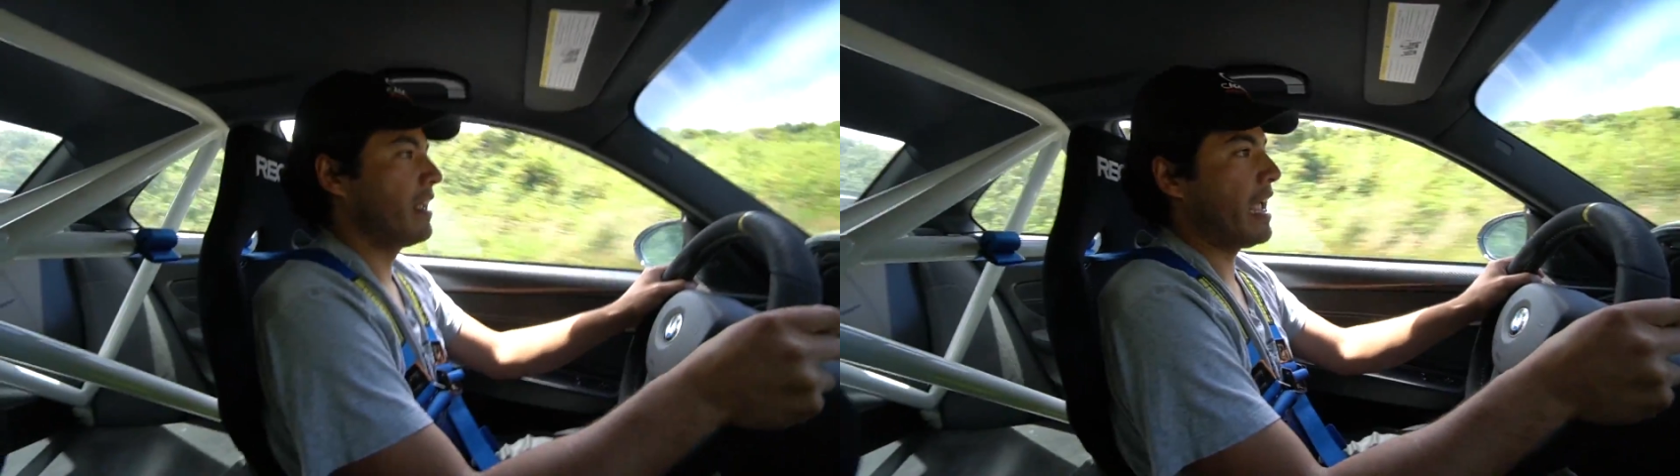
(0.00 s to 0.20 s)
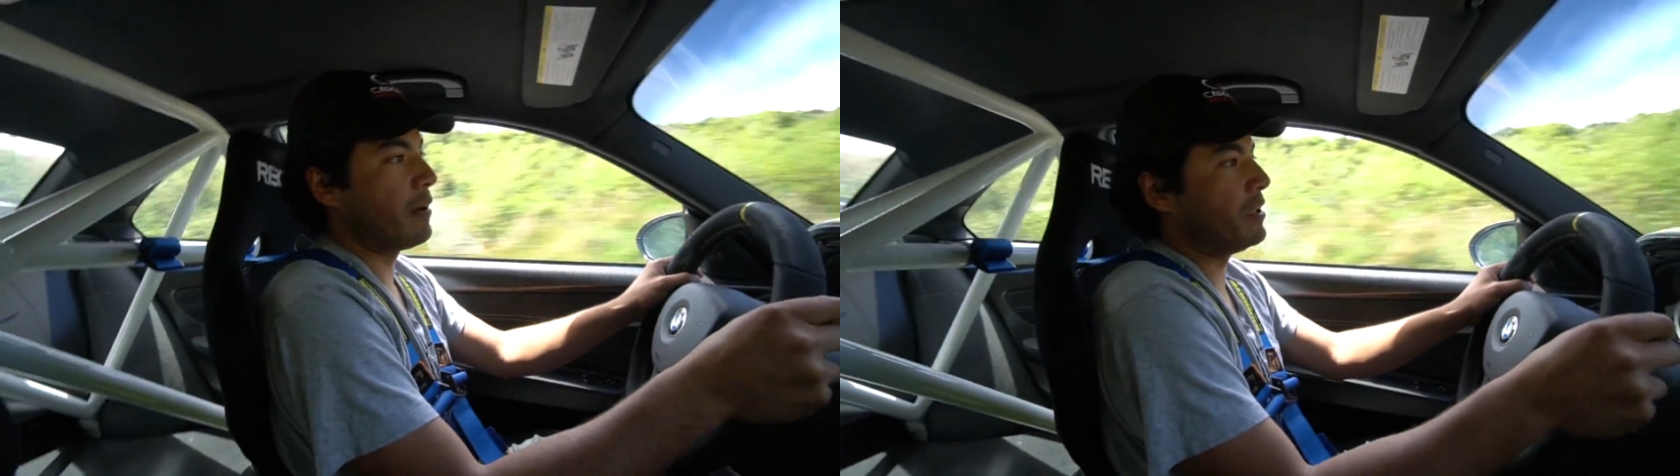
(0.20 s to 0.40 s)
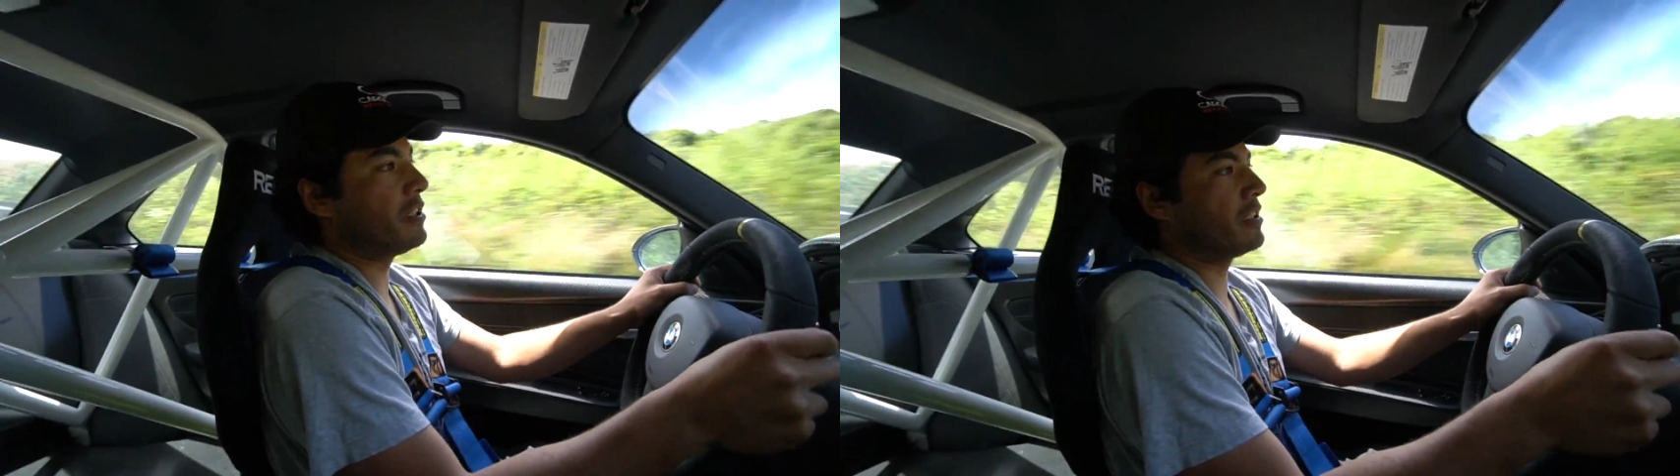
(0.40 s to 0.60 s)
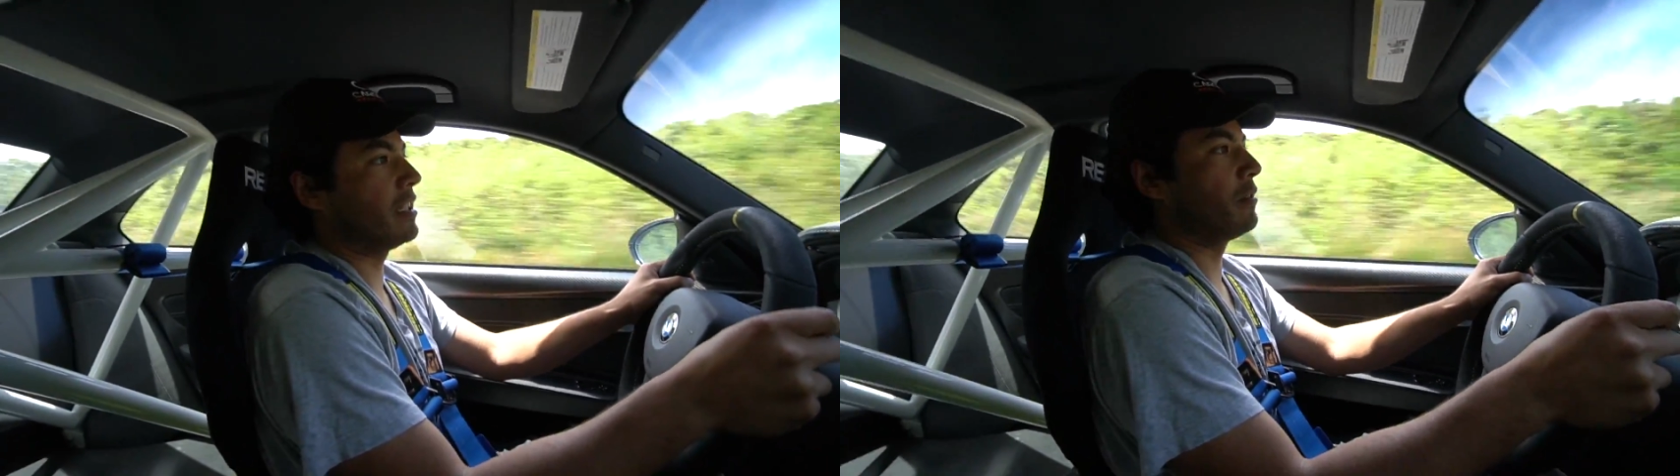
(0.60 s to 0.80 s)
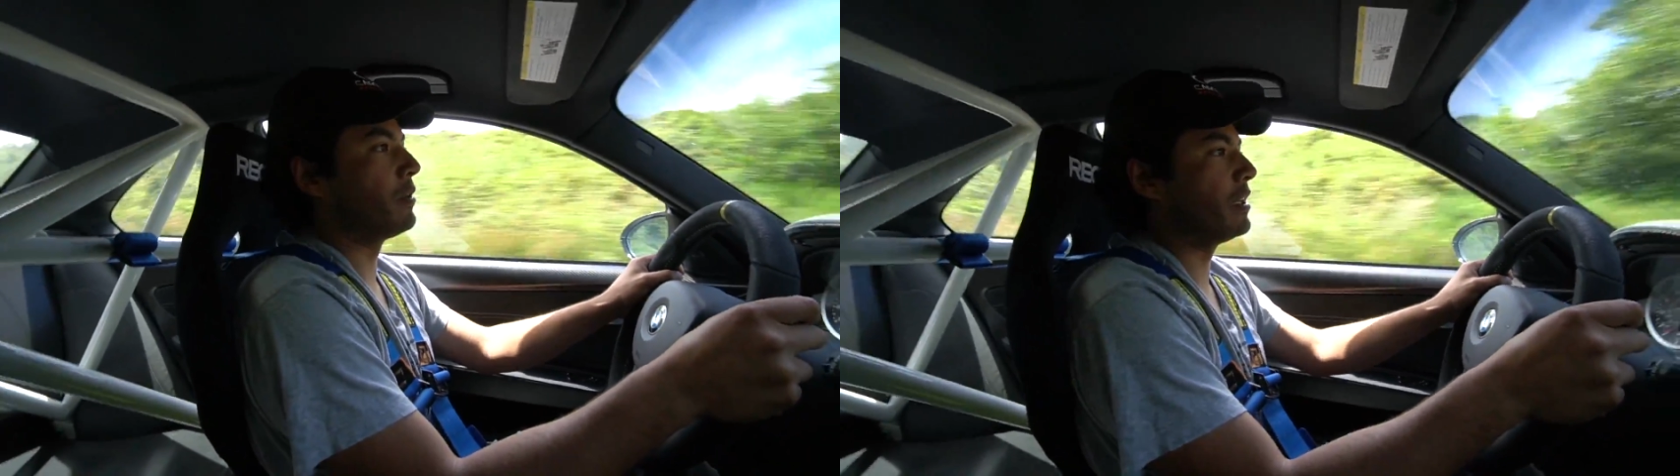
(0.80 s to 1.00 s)
and we just
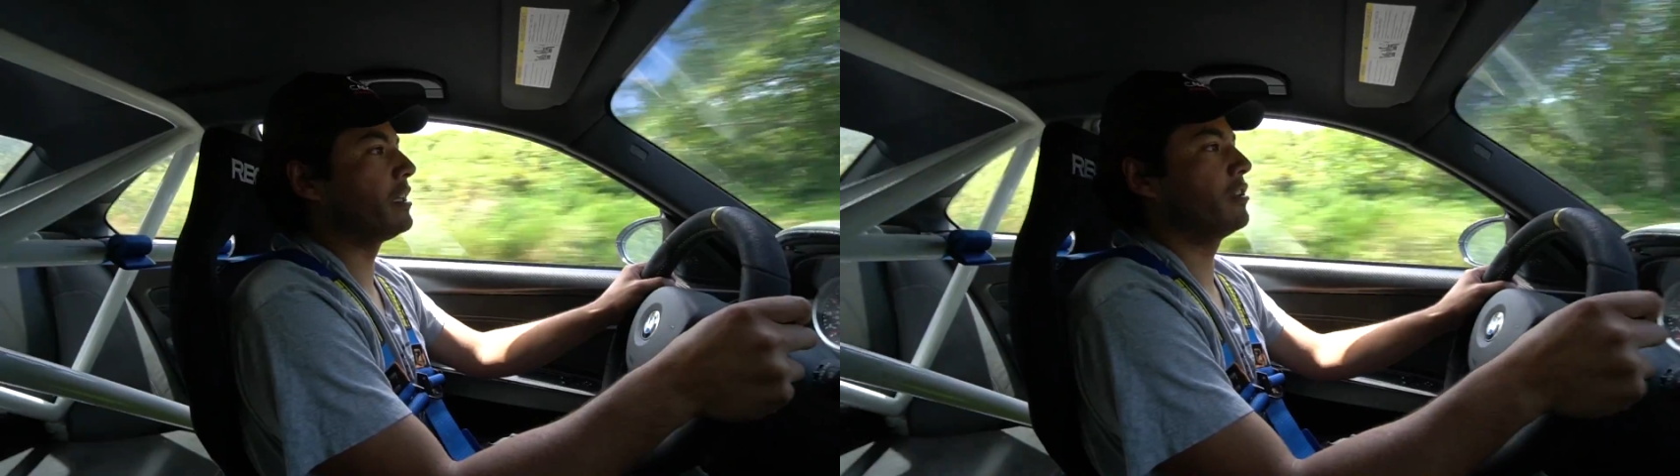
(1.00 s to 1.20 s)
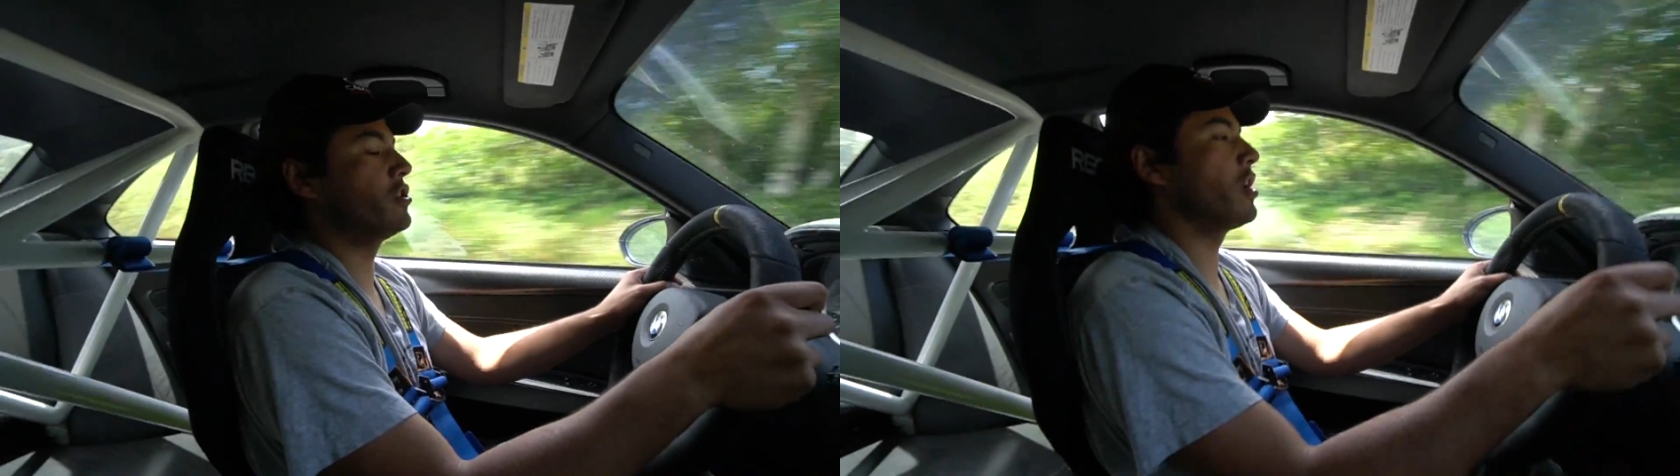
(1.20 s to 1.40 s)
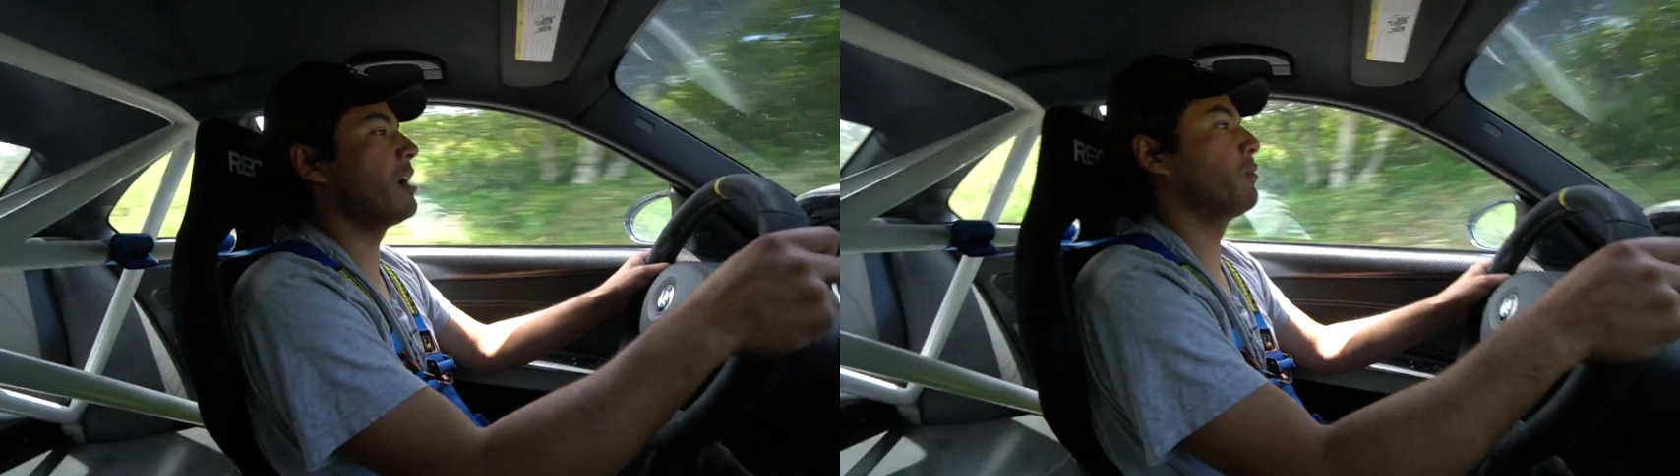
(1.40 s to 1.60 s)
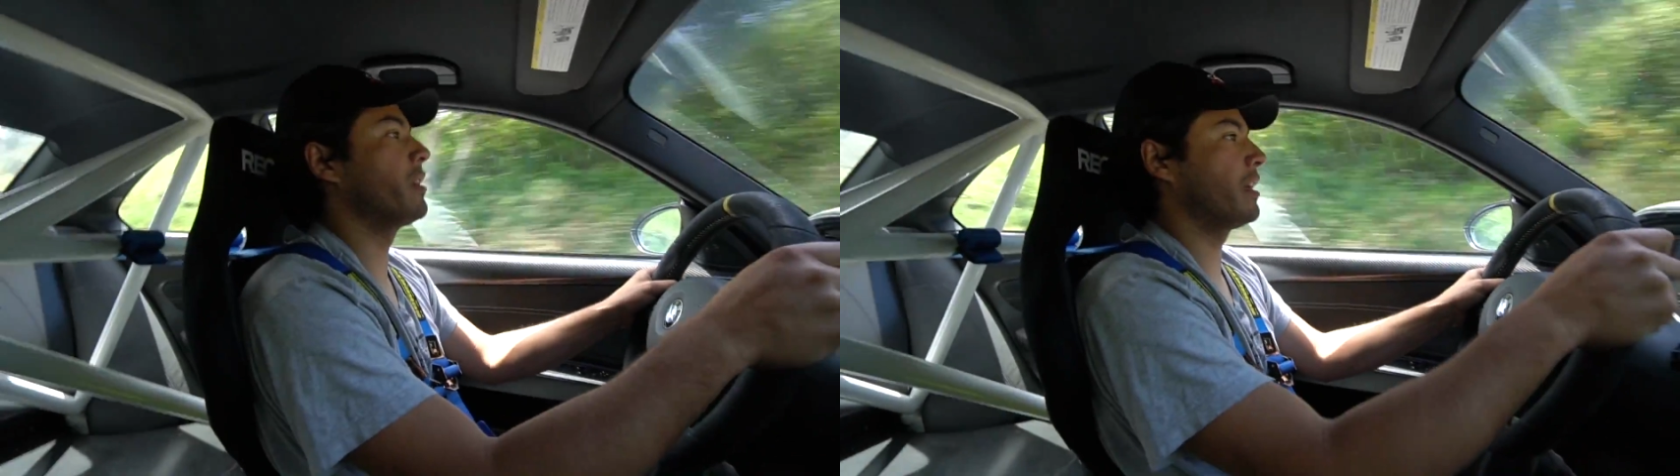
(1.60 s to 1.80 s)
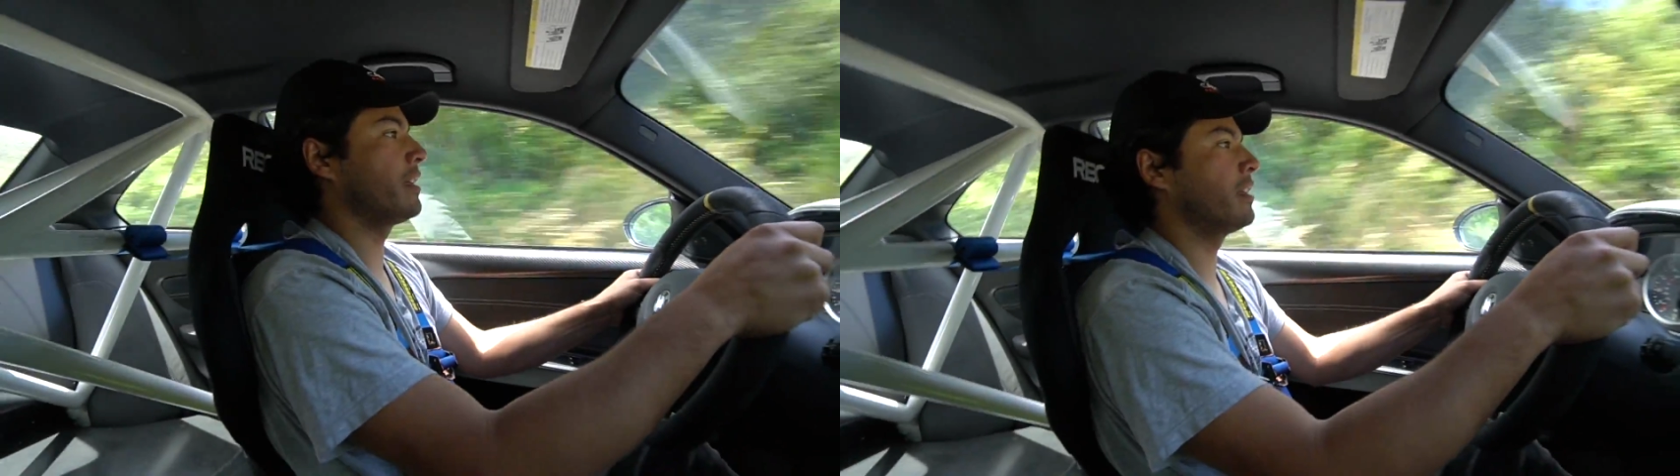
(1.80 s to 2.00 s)
did a really good job
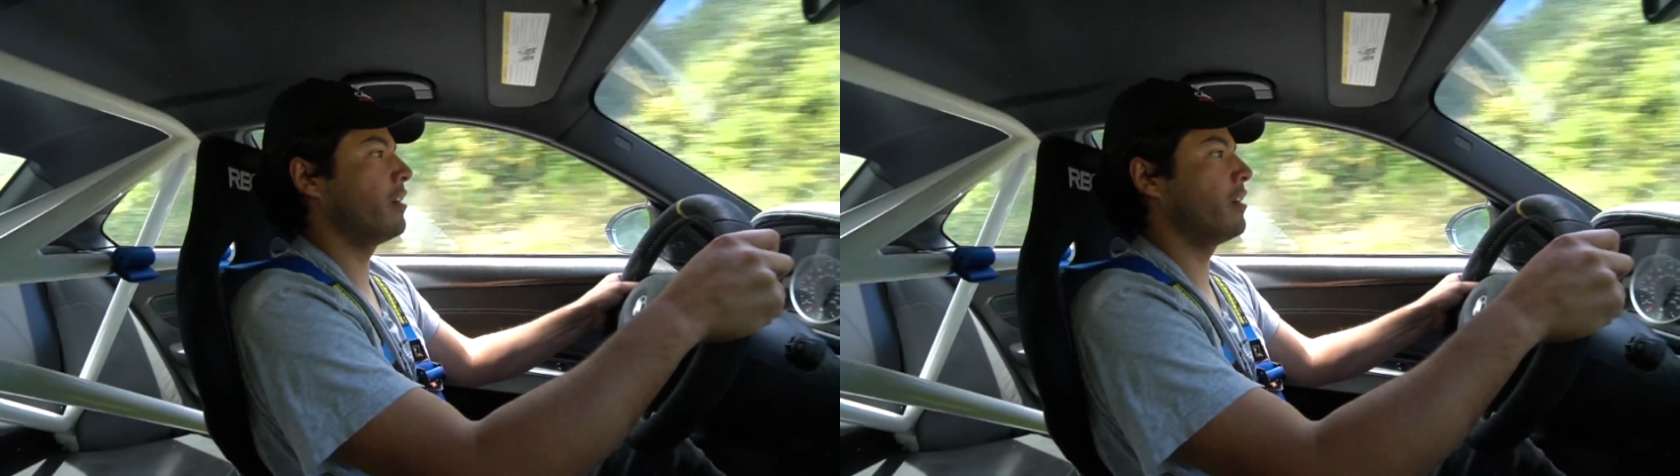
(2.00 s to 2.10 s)
with it.